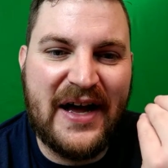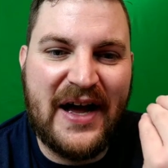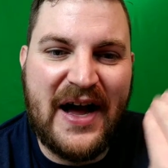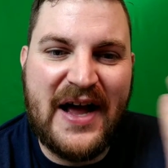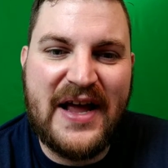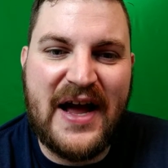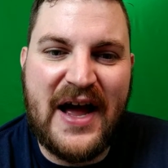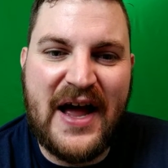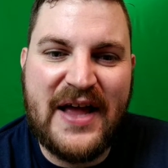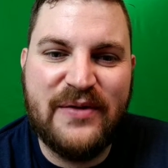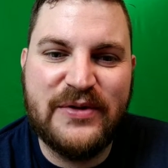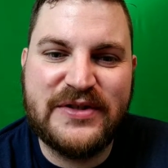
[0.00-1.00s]

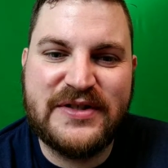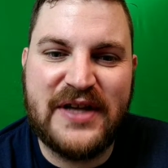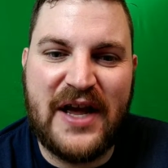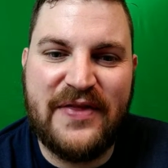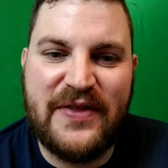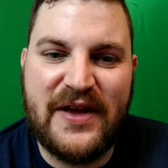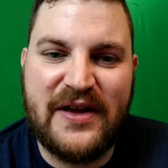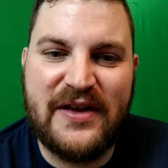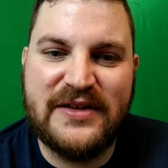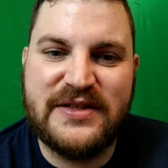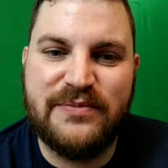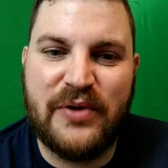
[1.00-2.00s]
I think
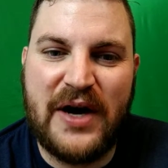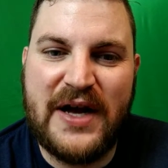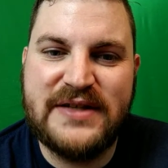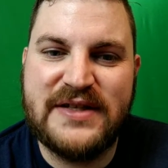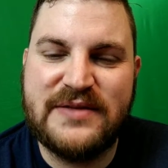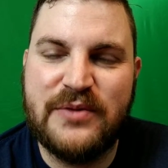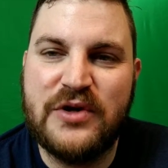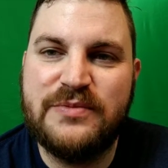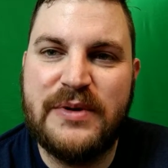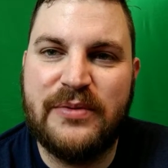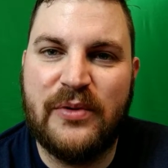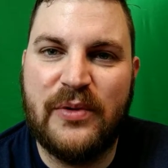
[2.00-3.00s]
surprised, as most
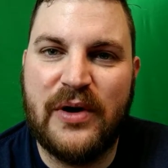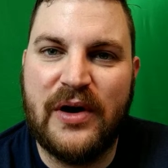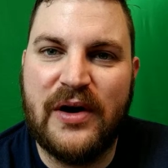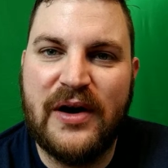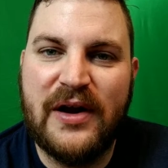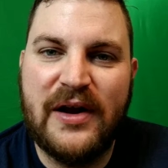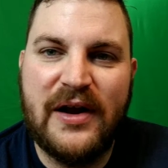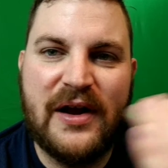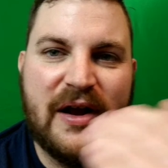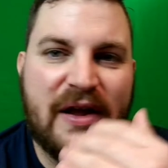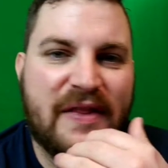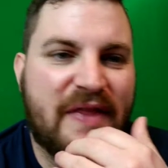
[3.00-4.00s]
people were,
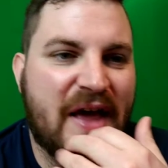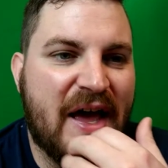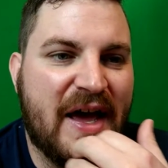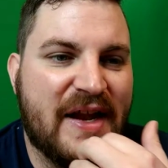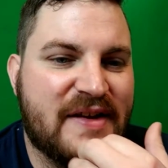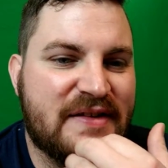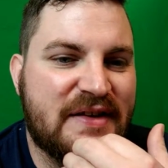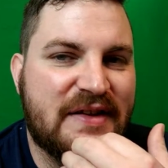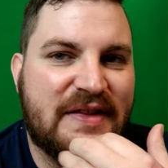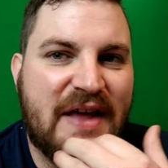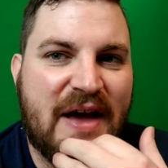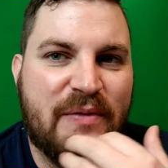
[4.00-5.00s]
that
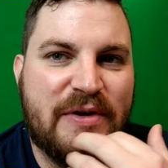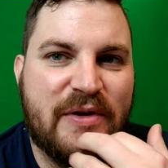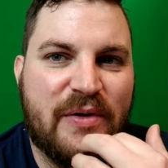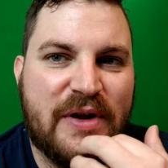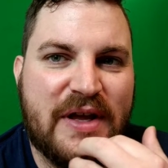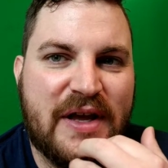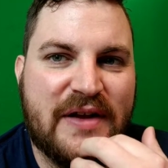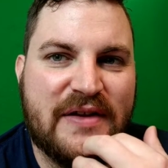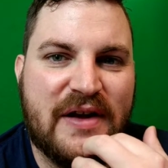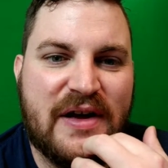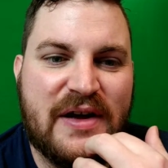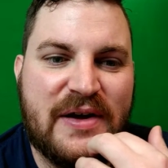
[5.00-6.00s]
we don't get
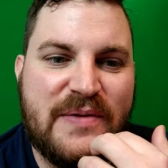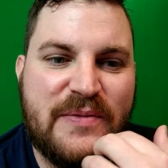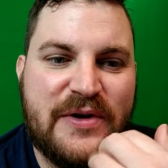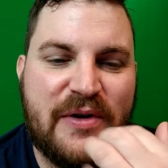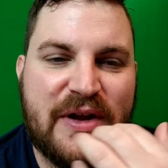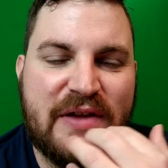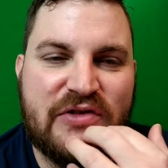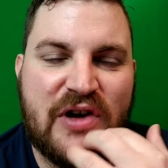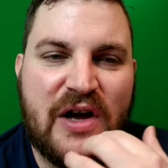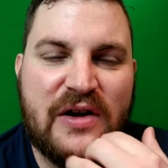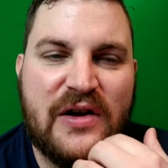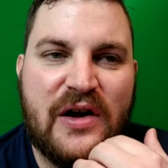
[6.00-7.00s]

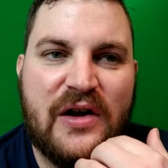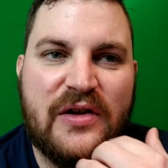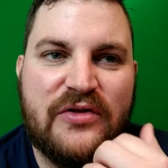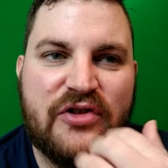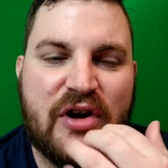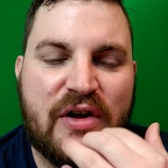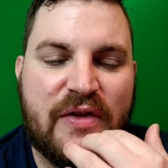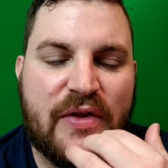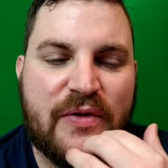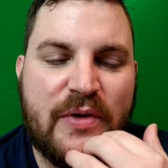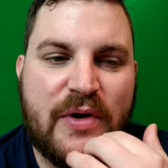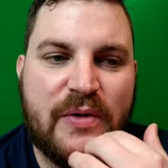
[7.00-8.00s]
Jon on the
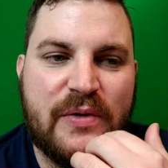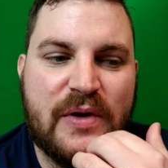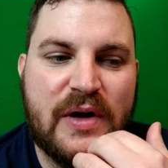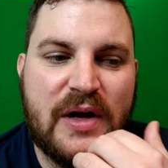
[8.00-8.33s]
throne,